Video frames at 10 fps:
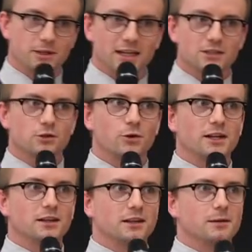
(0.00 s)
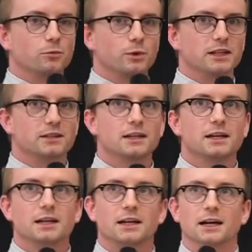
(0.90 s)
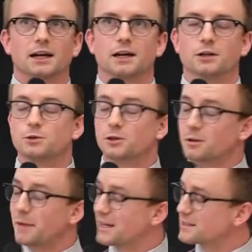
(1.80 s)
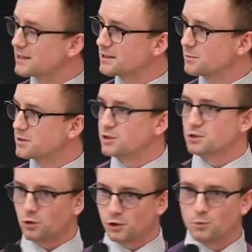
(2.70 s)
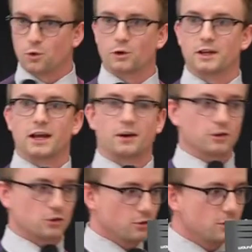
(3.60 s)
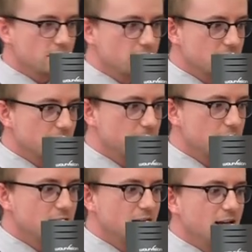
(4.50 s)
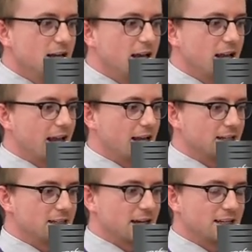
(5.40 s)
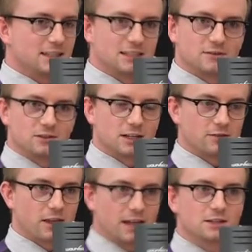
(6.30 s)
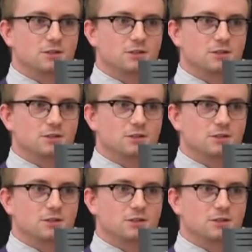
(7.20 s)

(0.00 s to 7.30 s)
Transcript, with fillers: with integrating them with uh, nuclear command systems, such as early warning and our control systems. And I'd like to just give thanks